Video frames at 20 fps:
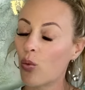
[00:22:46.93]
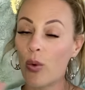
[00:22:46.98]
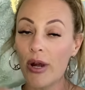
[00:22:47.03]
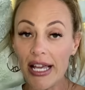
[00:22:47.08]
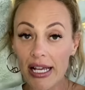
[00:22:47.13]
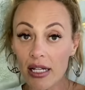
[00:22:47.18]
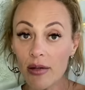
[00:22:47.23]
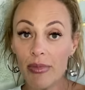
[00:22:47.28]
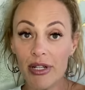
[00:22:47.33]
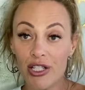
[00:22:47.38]
We
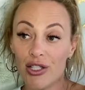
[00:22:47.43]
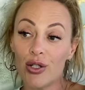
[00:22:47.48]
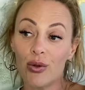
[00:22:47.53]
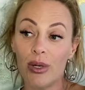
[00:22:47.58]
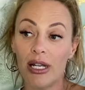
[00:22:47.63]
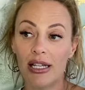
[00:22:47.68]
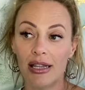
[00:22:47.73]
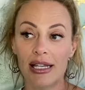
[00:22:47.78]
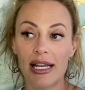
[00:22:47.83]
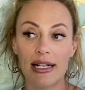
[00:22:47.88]
can be
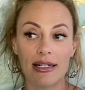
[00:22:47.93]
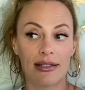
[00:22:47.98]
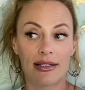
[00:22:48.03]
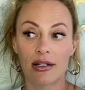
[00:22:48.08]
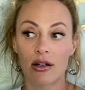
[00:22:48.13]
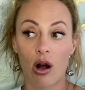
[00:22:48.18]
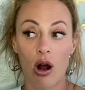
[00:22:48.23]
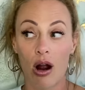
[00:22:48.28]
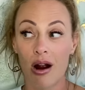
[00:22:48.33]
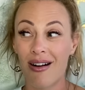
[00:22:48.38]
doing things
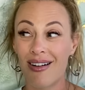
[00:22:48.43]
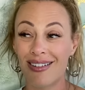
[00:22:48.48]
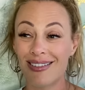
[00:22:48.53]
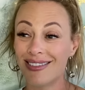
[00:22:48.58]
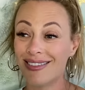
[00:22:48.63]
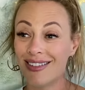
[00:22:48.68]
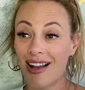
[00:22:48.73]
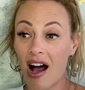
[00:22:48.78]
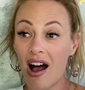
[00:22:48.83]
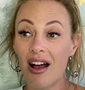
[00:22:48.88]
that are
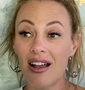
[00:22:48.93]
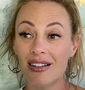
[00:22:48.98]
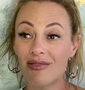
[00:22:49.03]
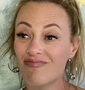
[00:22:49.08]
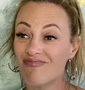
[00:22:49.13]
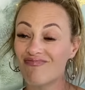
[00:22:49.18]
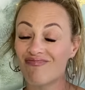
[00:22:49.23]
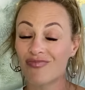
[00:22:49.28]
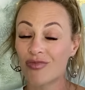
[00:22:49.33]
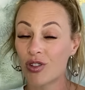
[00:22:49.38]
not
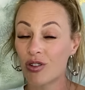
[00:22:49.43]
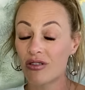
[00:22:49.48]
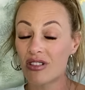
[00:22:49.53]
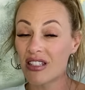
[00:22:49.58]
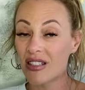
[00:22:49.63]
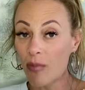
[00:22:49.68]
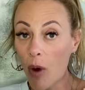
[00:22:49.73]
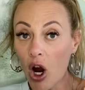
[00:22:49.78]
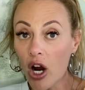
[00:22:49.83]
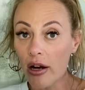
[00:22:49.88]

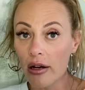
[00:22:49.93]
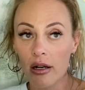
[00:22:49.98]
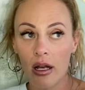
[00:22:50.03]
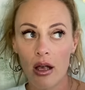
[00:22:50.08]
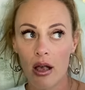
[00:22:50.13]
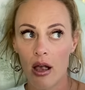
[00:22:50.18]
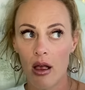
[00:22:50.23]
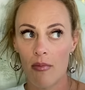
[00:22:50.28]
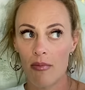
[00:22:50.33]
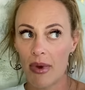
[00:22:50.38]
smart.
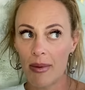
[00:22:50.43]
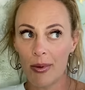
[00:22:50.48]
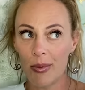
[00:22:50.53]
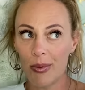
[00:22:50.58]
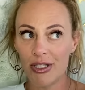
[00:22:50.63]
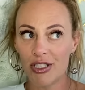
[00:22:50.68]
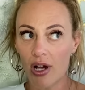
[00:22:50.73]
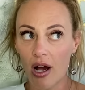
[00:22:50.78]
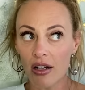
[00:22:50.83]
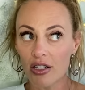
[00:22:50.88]
Maybe we
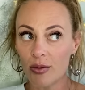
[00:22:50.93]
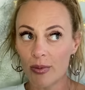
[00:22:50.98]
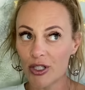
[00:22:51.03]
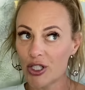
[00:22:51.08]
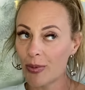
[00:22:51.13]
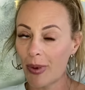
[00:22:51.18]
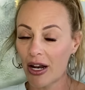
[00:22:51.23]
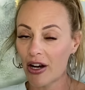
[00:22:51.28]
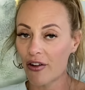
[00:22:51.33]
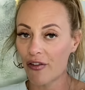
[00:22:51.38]
talk too much
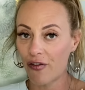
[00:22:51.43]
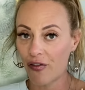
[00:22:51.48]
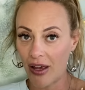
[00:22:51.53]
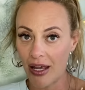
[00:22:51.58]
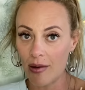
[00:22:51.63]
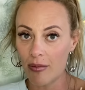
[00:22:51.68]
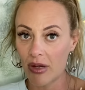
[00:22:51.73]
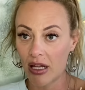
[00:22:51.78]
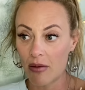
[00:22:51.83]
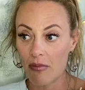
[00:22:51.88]
about our
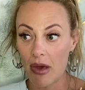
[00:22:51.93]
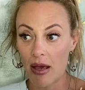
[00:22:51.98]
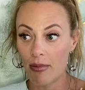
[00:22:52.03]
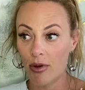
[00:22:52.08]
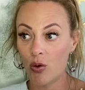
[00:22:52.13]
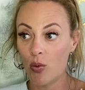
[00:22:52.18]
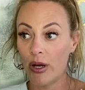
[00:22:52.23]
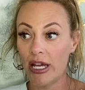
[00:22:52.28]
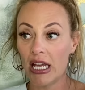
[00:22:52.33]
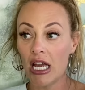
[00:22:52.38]
family.
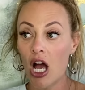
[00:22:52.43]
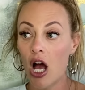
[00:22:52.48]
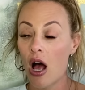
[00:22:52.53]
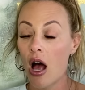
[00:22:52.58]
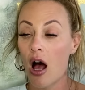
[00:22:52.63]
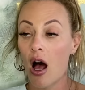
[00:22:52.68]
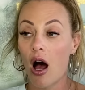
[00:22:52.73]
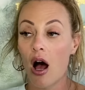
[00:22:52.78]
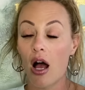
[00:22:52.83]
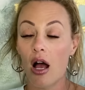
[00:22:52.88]
Maybe we
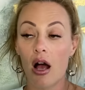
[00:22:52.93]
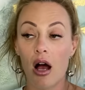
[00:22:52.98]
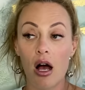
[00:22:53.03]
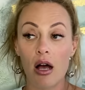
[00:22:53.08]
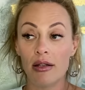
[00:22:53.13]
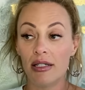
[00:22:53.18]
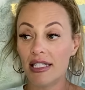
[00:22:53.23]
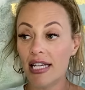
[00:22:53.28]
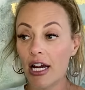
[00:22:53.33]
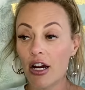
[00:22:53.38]

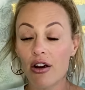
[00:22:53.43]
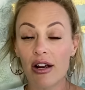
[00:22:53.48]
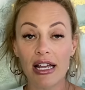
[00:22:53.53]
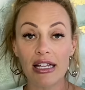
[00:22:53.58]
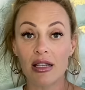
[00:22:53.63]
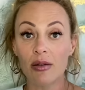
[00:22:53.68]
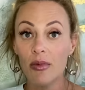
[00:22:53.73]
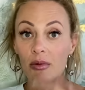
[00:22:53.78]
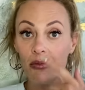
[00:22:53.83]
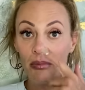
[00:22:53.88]

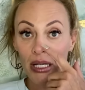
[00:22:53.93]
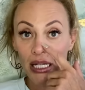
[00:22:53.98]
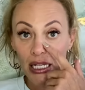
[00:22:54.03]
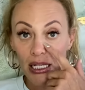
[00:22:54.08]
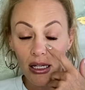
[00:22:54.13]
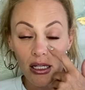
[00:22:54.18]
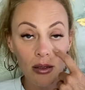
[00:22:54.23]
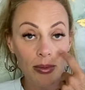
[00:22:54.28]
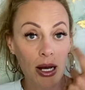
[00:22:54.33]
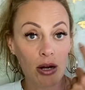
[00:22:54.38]
interrogate them
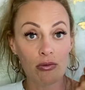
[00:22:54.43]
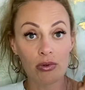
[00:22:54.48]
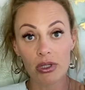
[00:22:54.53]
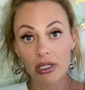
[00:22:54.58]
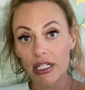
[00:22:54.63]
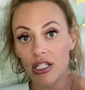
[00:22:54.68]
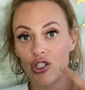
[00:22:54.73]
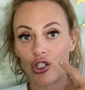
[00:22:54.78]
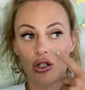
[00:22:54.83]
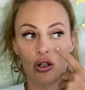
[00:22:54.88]
immediately about
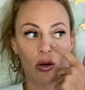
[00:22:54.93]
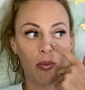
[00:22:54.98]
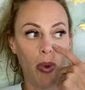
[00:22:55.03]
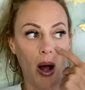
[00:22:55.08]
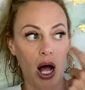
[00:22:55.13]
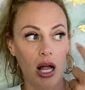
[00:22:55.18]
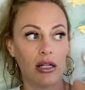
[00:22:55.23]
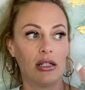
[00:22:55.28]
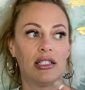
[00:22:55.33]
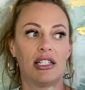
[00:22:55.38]
religion or
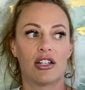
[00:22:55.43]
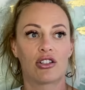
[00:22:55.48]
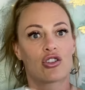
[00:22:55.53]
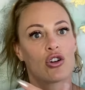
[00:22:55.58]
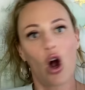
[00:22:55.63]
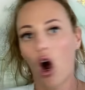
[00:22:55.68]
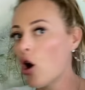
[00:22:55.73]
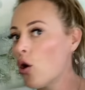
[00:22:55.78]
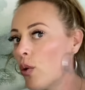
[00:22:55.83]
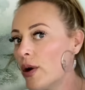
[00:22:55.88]
politics
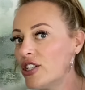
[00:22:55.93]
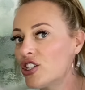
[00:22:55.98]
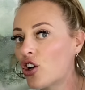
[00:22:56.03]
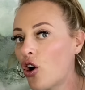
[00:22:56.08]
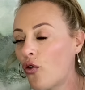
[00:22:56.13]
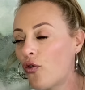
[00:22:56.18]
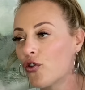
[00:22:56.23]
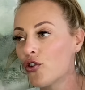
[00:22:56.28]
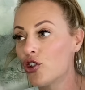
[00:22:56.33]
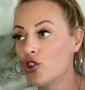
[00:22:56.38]
or always
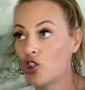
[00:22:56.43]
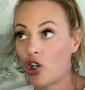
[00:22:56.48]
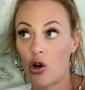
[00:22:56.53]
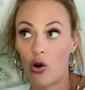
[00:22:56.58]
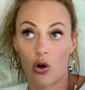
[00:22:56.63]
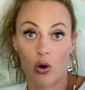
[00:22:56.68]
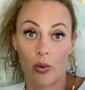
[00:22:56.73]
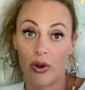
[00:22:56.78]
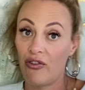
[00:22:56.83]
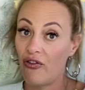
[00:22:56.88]
go for the
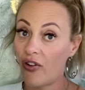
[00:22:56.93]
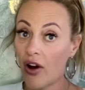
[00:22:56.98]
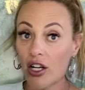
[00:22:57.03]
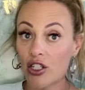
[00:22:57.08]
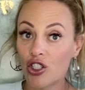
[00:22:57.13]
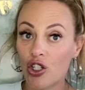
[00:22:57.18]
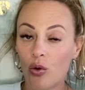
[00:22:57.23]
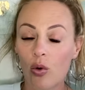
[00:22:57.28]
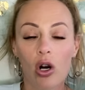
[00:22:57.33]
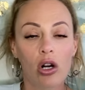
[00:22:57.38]
joke or we fuck
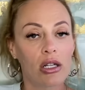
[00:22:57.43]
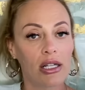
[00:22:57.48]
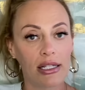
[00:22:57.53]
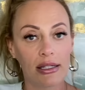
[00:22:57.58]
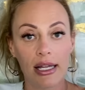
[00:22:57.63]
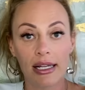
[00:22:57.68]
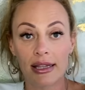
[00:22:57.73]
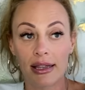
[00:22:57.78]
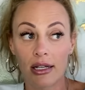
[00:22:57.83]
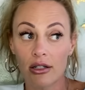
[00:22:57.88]
too early.
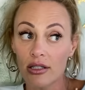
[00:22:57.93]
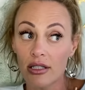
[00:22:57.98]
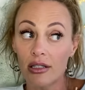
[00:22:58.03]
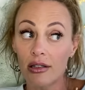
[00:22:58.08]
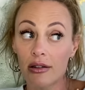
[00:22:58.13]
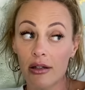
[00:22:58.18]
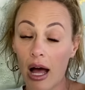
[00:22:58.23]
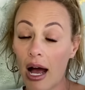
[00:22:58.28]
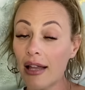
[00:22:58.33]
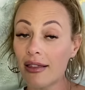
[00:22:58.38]
Like there's a
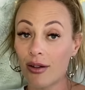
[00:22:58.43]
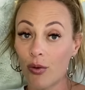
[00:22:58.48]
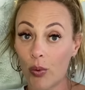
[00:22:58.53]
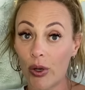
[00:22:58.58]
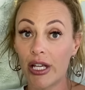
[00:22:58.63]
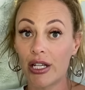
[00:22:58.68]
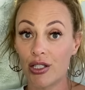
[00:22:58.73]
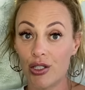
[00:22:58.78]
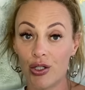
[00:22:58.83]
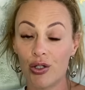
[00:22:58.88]
lot that we
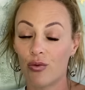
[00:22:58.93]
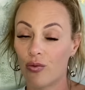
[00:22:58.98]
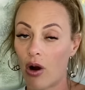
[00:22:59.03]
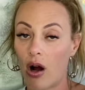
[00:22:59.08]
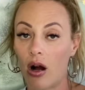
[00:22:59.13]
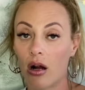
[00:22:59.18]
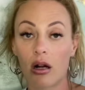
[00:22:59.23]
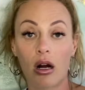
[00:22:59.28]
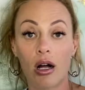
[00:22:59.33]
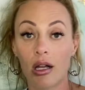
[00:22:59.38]
can do
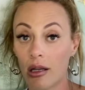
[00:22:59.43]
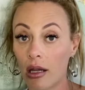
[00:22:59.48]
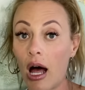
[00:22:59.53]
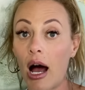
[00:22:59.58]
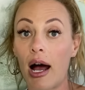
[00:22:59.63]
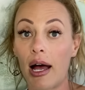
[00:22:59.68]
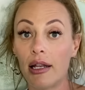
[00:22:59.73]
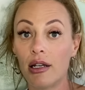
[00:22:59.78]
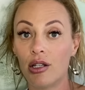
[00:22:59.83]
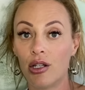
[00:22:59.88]
wrong. A
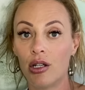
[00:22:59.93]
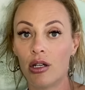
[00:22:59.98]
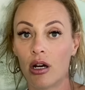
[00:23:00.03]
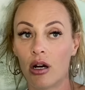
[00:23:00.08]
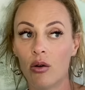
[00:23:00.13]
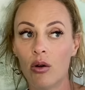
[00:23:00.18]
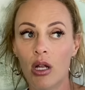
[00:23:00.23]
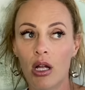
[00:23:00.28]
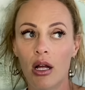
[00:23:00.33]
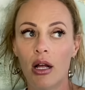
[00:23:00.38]
lot, you
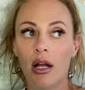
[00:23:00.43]
know?